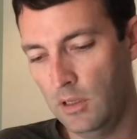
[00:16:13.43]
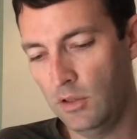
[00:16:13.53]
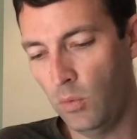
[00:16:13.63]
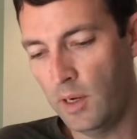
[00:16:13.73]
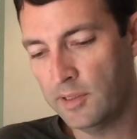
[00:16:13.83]

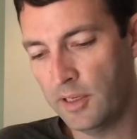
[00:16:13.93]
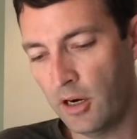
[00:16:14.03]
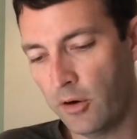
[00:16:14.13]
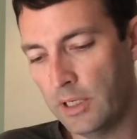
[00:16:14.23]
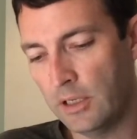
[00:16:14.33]
The ones I
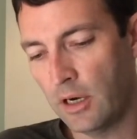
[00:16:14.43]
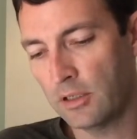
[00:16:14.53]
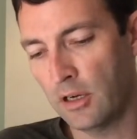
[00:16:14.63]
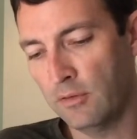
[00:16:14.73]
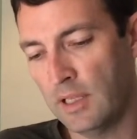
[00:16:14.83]
already knocked
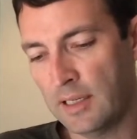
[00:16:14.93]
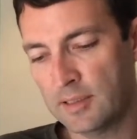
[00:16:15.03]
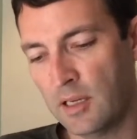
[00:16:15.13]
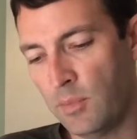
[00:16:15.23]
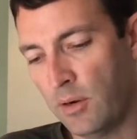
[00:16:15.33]
off last
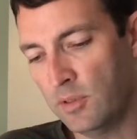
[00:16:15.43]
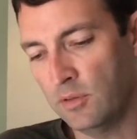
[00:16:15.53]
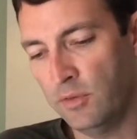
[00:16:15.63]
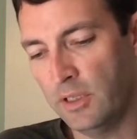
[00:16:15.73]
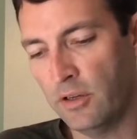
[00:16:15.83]
time I was
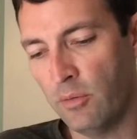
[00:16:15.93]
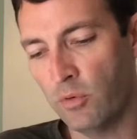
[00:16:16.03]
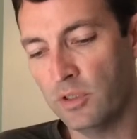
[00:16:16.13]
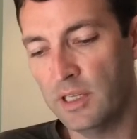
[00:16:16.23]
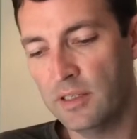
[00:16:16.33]
in Vietnam
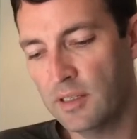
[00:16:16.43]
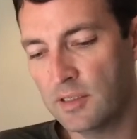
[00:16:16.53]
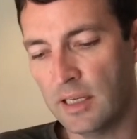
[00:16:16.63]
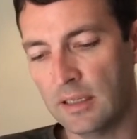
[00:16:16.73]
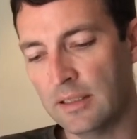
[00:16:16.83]
were
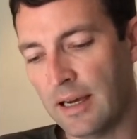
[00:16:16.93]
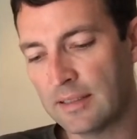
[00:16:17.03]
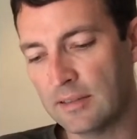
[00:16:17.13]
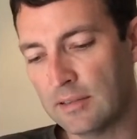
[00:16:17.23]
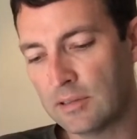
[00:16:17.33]
dentist and
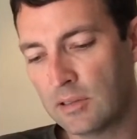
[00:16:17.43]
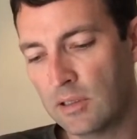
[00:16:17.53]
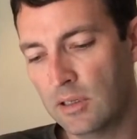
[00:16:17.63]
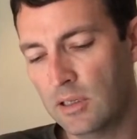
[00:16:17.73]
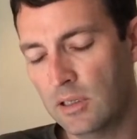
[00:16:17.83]
glasses.
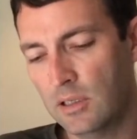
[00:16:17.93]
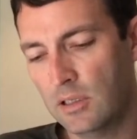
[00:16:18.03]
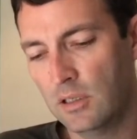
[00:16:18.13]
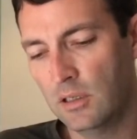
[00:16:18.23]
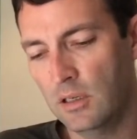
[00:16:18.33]

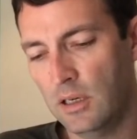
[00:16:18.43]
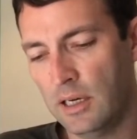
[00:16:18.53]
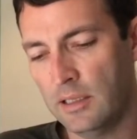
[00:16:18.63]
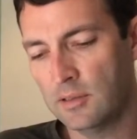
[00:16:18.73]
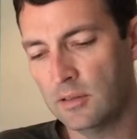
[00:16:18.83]

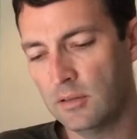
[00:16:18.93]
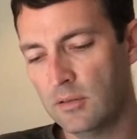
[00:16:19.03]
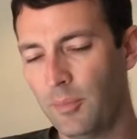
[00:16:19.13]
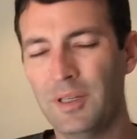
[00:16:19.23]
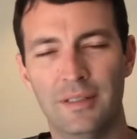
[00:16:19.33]
I
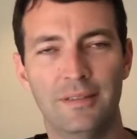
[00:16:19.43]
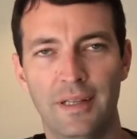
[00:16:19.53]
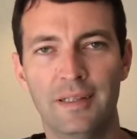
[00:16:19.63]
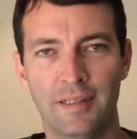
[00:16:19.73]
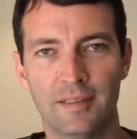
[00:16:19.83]
mean,
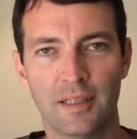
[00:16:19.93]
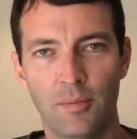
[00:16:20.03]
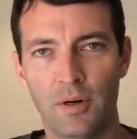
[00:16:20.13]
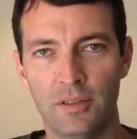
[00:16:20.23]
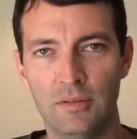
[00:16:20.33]
dentist,
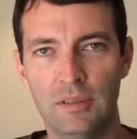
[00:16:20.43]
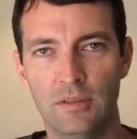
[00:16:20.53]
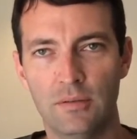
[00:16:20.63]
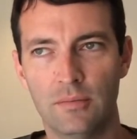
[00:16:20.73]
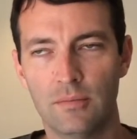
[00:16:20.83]
come on,
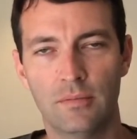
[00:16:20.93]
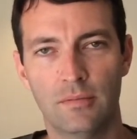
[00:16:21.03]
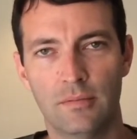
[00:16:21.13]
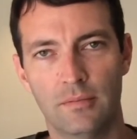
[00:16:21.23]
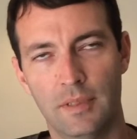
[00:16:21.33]

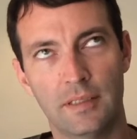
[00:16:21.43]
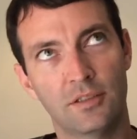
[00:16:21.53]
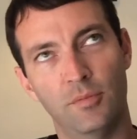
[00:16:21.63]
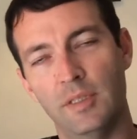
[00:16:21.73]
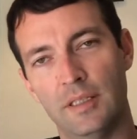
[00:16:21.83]
that
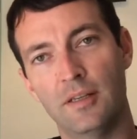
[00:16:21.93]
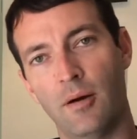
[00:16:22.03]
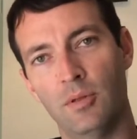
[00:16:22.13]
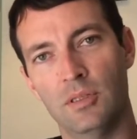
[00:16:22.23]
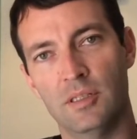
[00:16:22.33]
should be at the
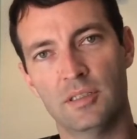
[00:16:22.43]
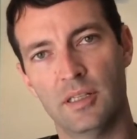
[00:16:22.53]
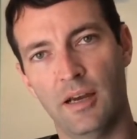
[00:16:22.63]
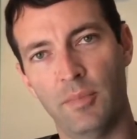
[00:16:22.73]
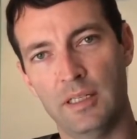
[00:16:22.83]
top of the list
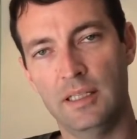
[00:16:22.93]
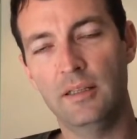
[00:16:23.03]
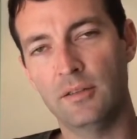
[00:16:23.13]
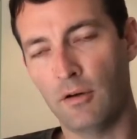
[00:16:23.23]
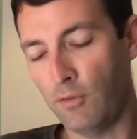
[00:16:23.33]
to have my
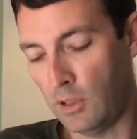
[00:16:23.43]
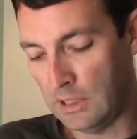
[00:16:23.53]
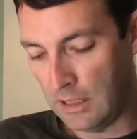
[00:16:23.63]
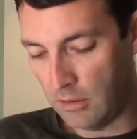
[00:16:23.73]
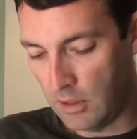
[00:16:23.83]
teeth not
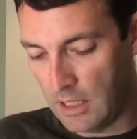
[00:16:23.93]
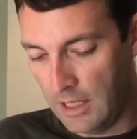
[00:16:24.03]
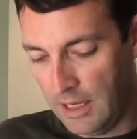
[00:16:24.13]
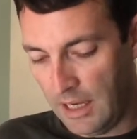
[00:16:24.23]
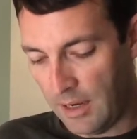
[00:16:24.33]
falling out.
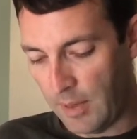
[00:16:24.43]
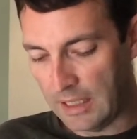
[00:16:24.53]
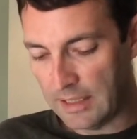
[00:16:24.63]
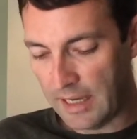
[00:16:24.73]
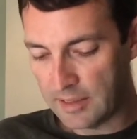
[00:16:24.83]
And my
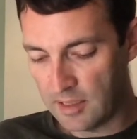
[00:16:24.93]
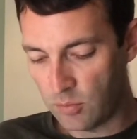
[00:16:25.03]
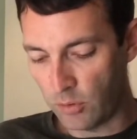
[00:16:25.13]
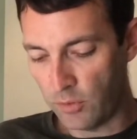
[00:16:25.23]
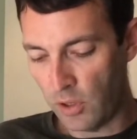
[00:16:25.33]
glasses
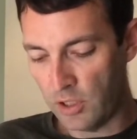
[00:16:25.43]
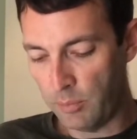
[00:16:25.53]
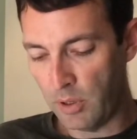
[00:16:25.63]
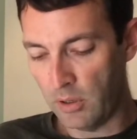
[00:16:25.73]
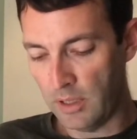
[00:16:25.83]
were falling
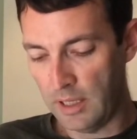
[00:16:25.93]
apart.